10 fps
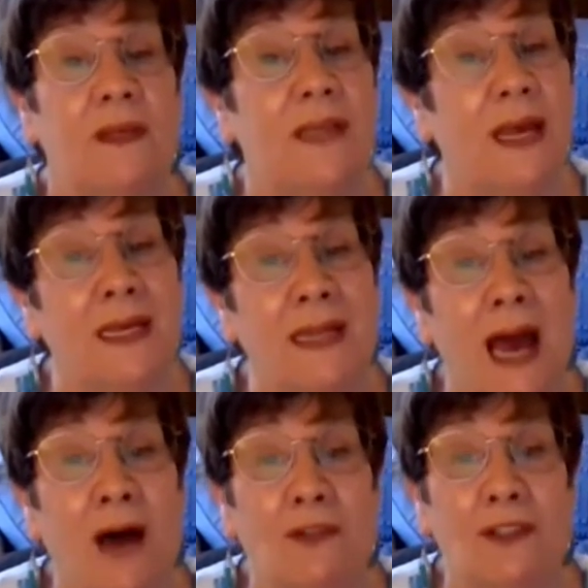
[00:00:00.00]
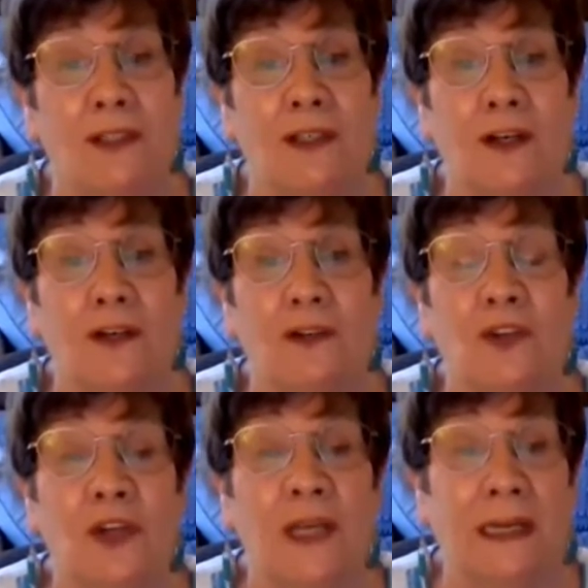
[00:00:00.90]
take it out,
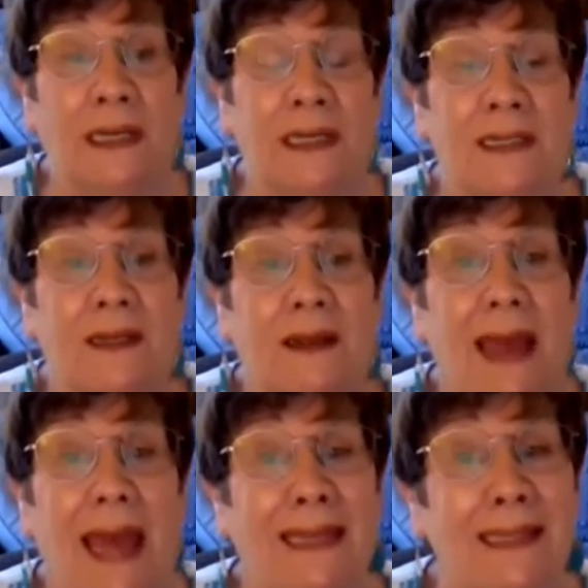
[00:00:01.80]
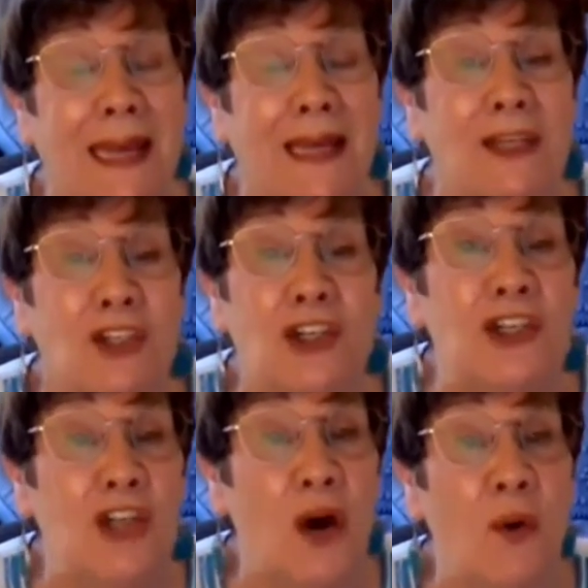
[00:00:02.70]
look at it, and get to
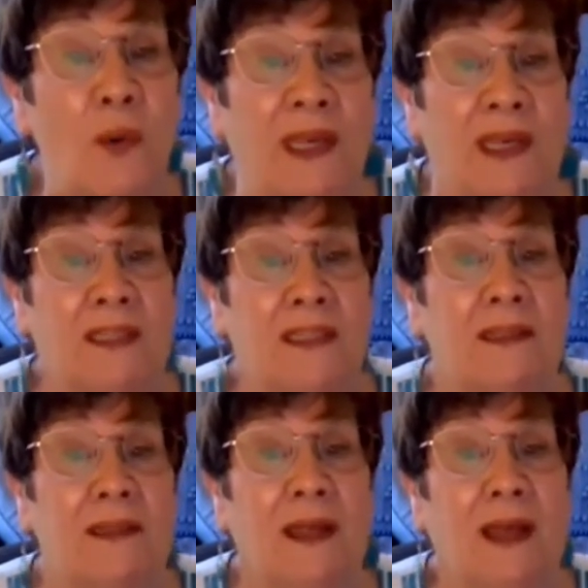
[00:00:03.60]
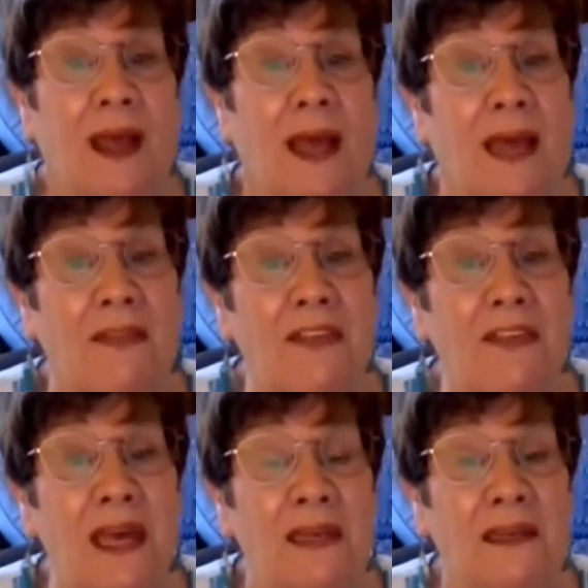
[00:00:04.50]
know it. And
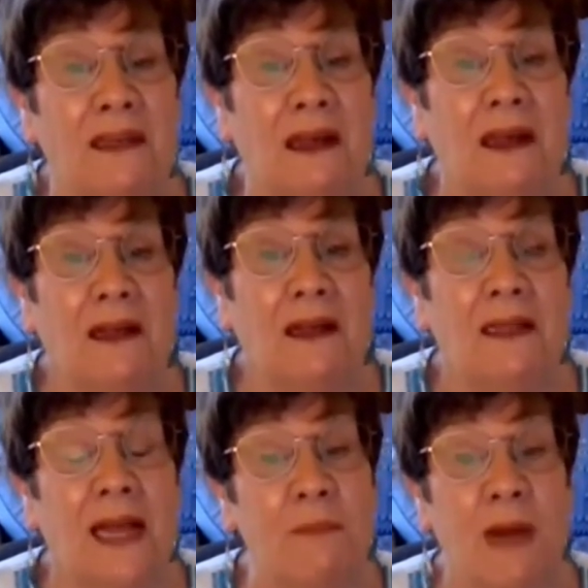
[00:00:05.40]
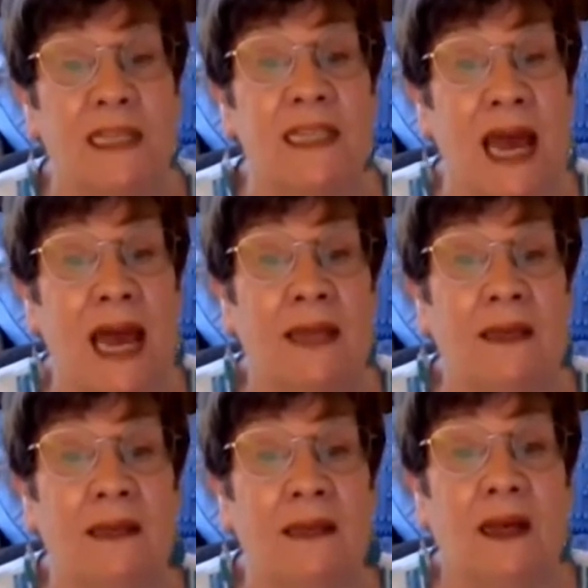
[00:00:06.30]
then, like my
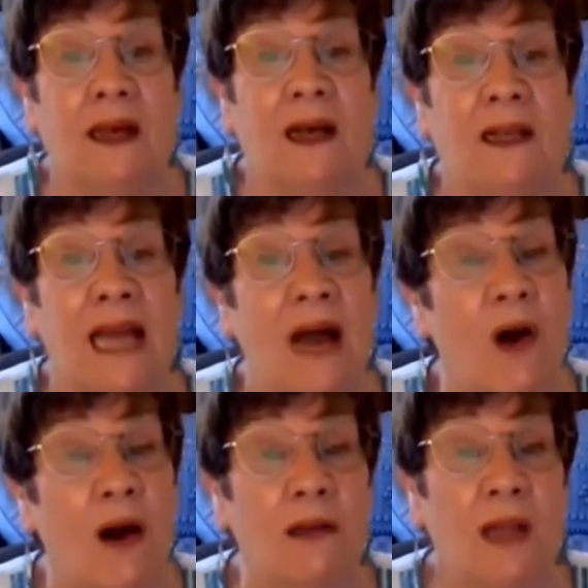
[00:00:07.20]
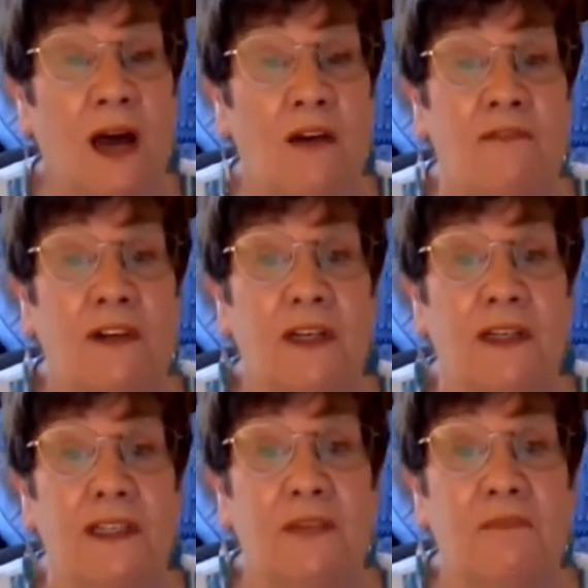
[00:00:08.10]
dad, allow our love
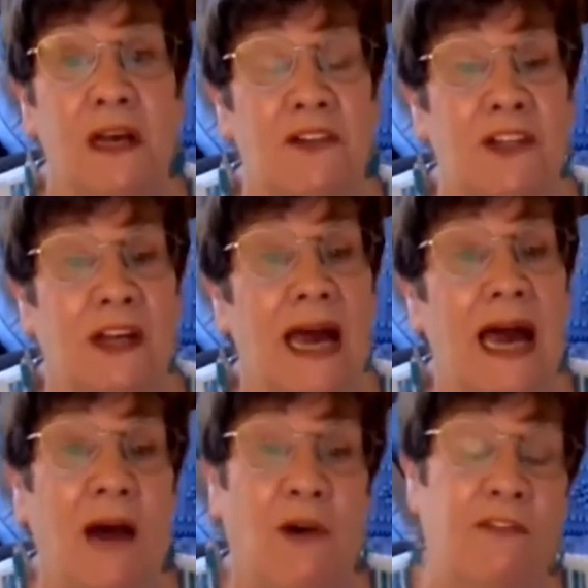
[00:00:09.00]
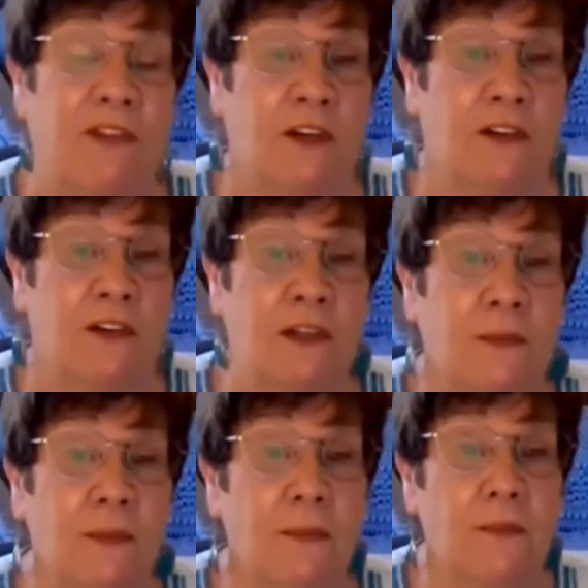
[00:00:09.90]
to melt our fears.
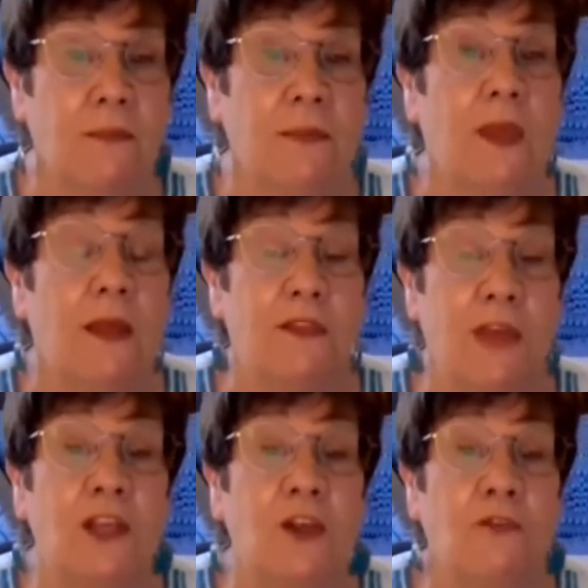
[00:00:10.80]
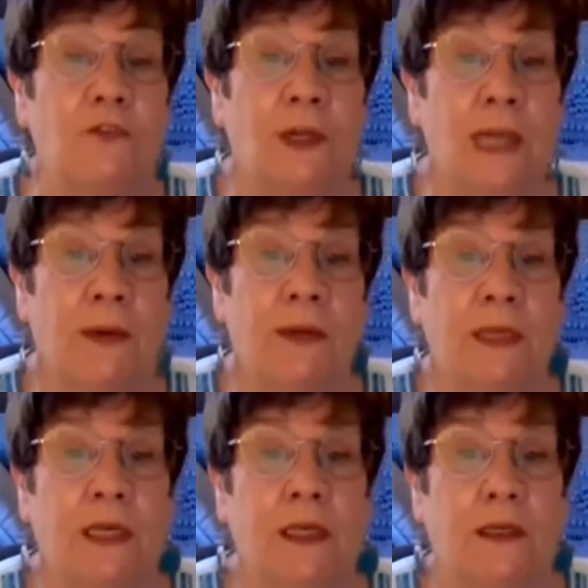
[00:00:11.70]
Thank you for allowing
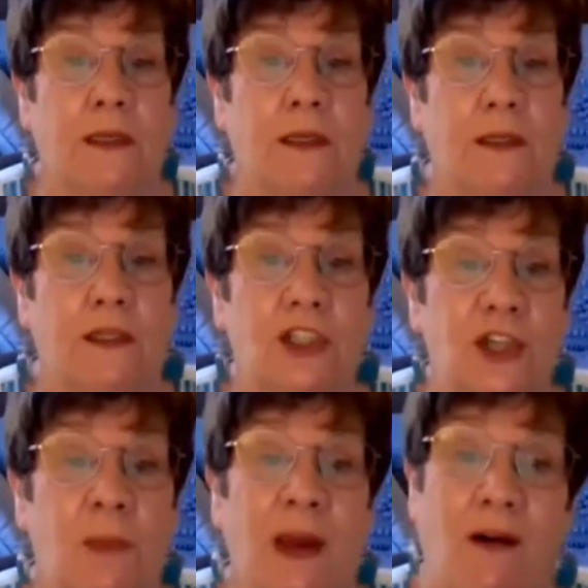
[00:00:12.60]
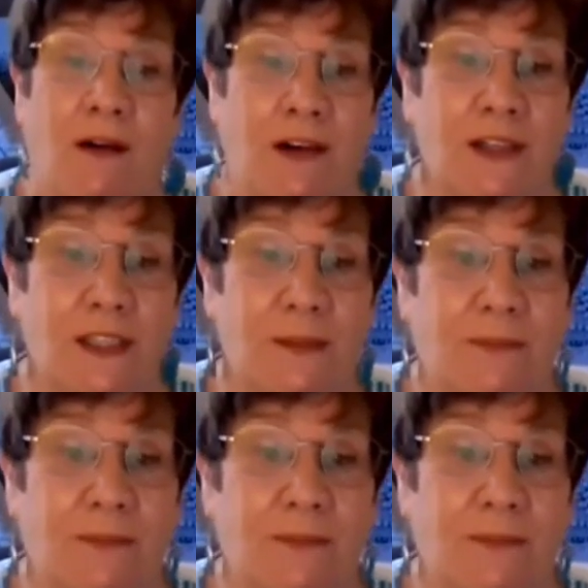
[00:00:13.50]
me to share my heart.